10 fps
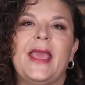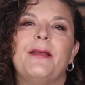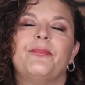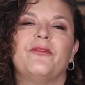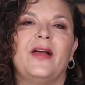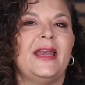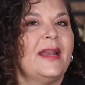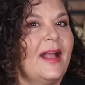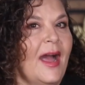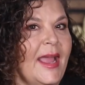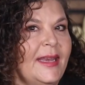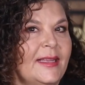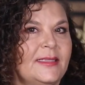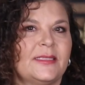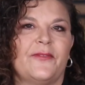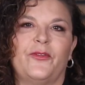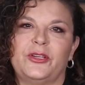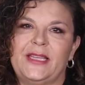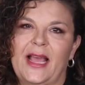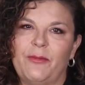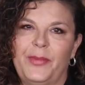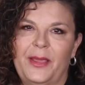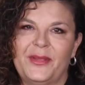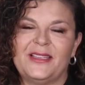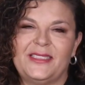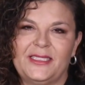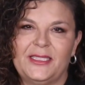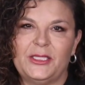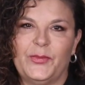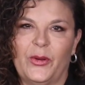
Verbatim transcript: and provided guidance for down payment assistance